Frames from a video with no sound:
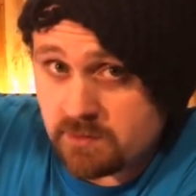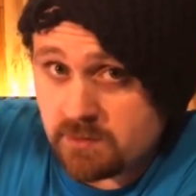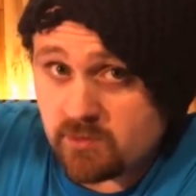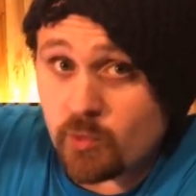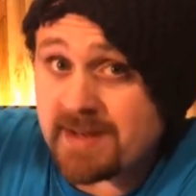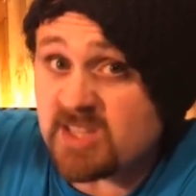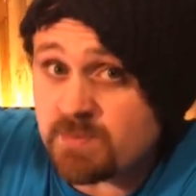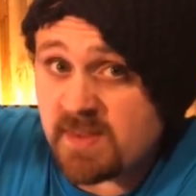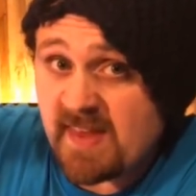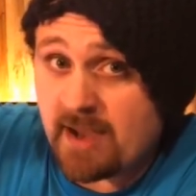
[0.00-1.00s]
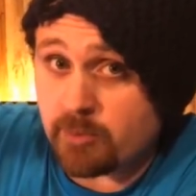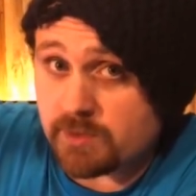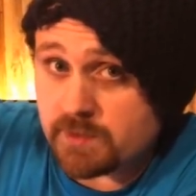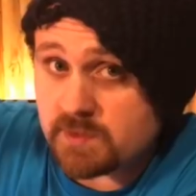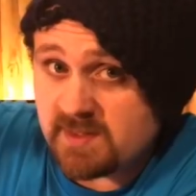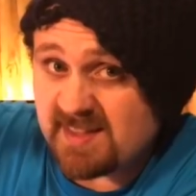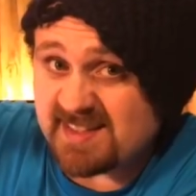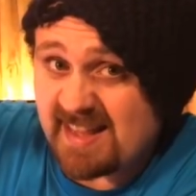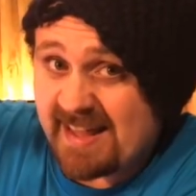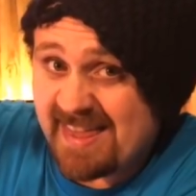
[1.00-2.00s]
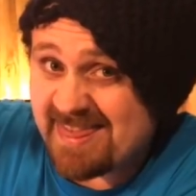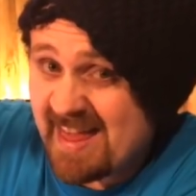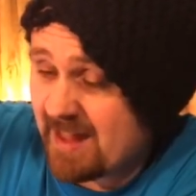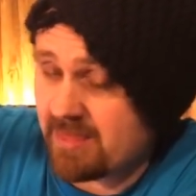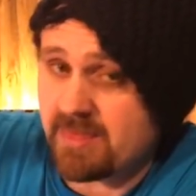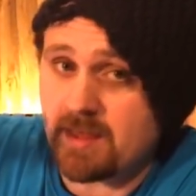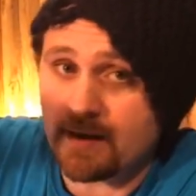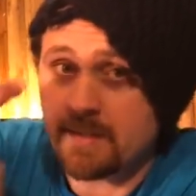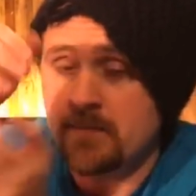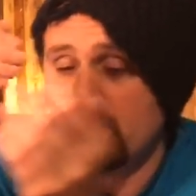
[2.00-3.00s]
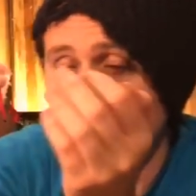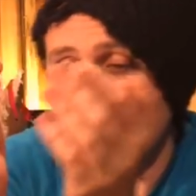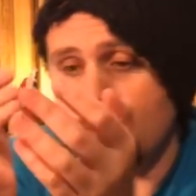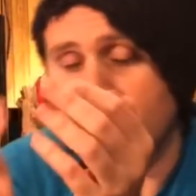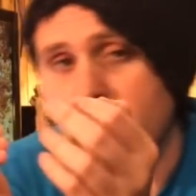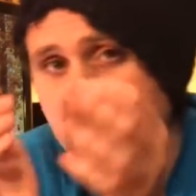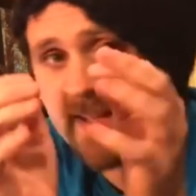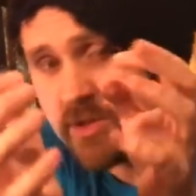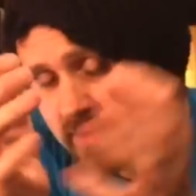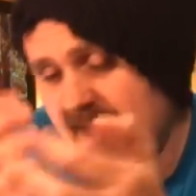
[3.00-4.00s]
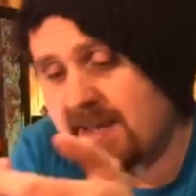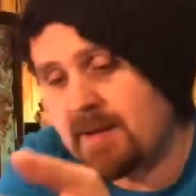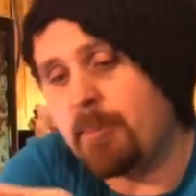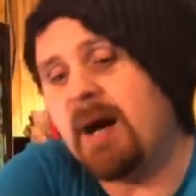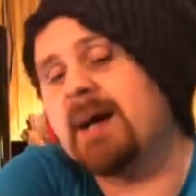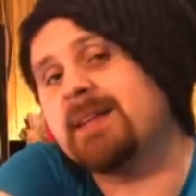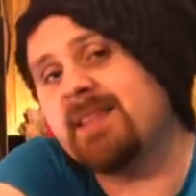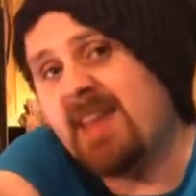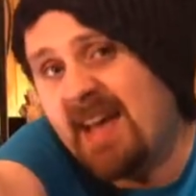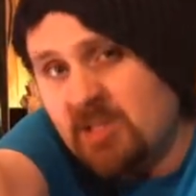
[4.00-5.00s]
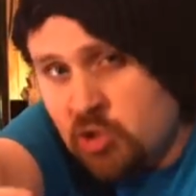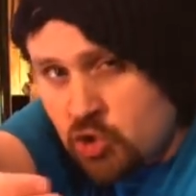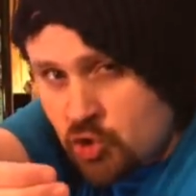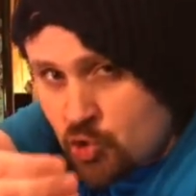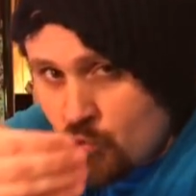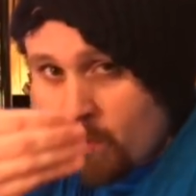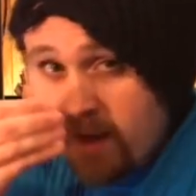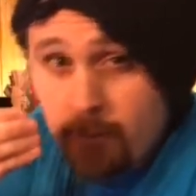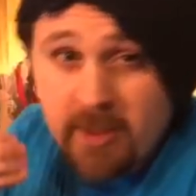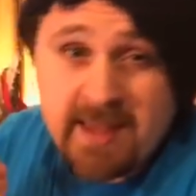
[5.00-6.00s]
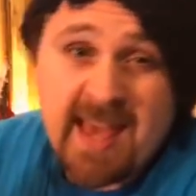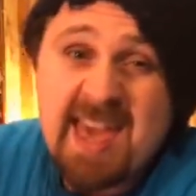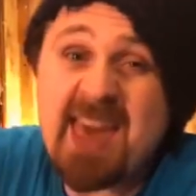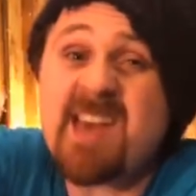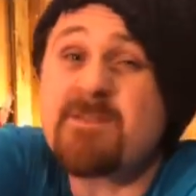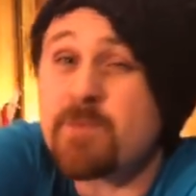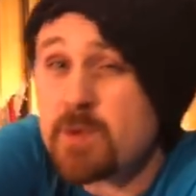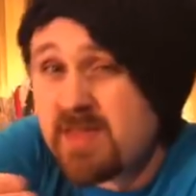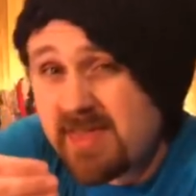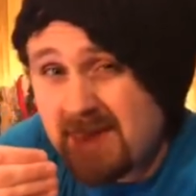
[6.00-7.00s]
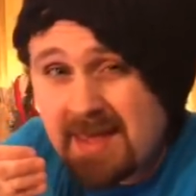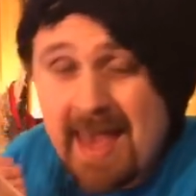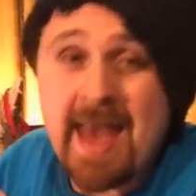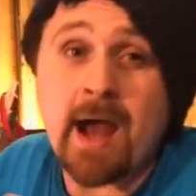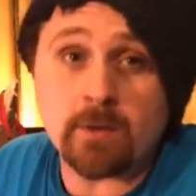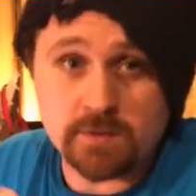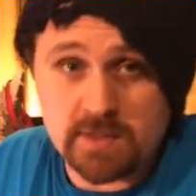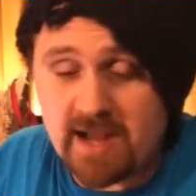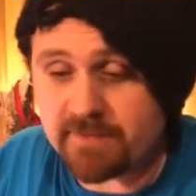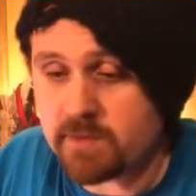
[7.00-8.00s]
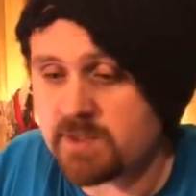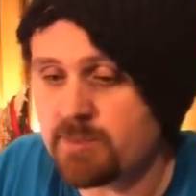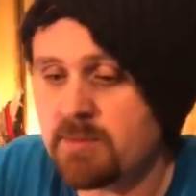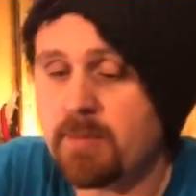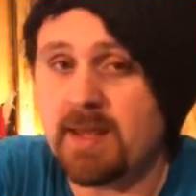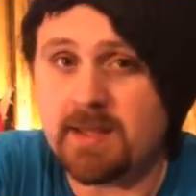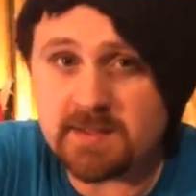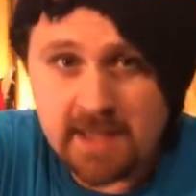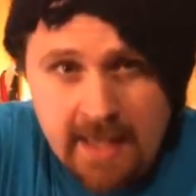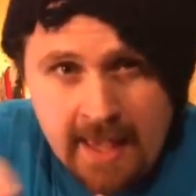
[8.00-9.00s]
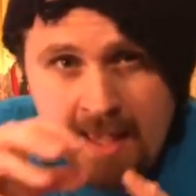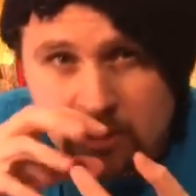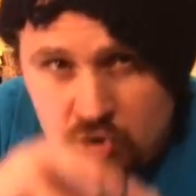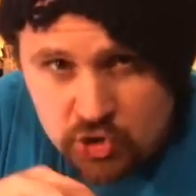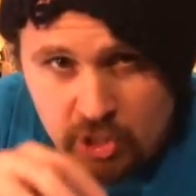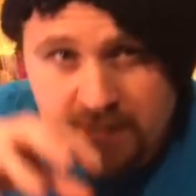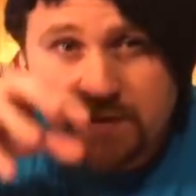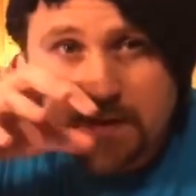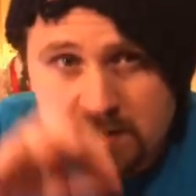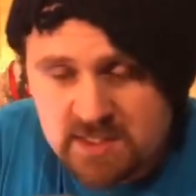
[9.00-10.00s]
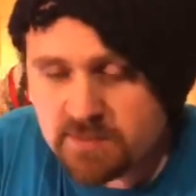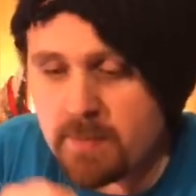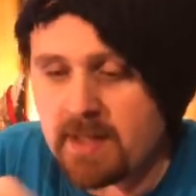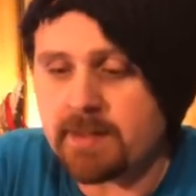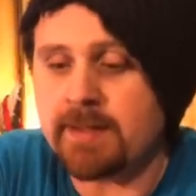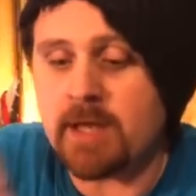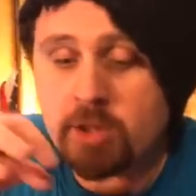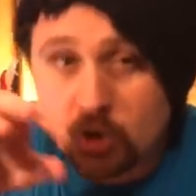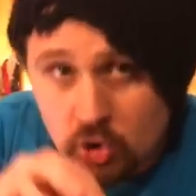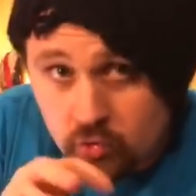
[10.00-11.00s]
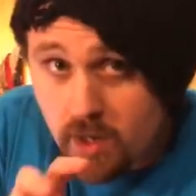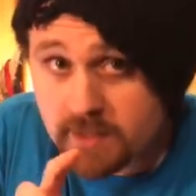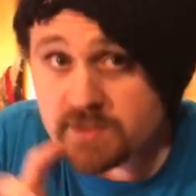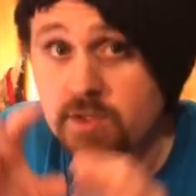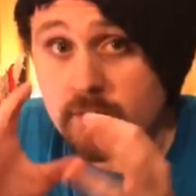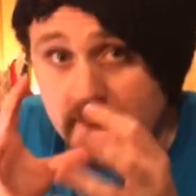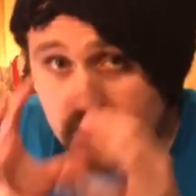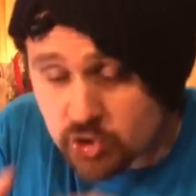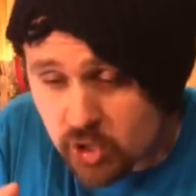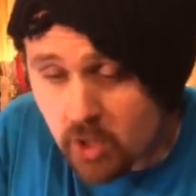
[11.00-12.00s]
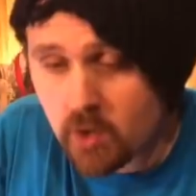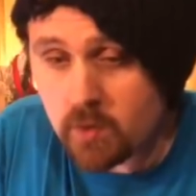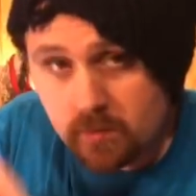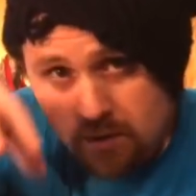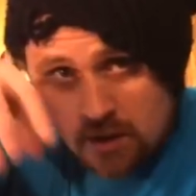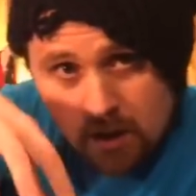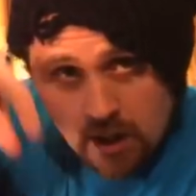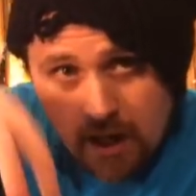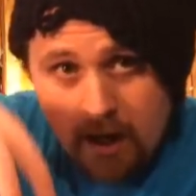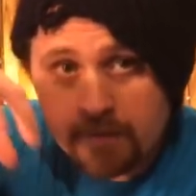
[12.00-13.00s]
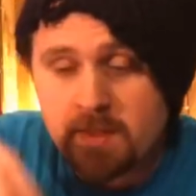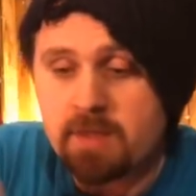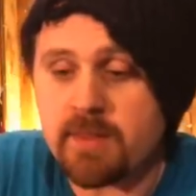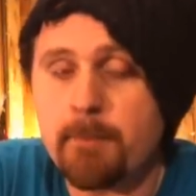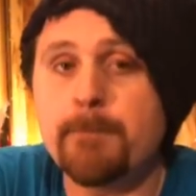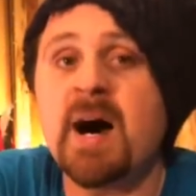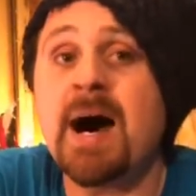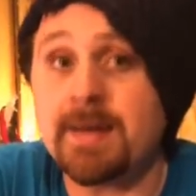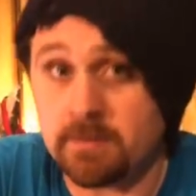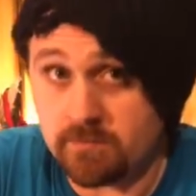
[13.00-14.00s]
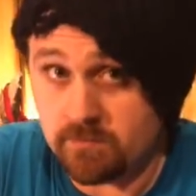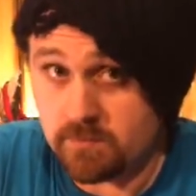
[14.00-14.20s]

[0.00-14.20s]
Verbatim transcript: Granny Smith apples. That's like that thick. Well, imagine taking a pie like that and scraping everything out after it's been baked and just smelling the crust, the dough on the bottom.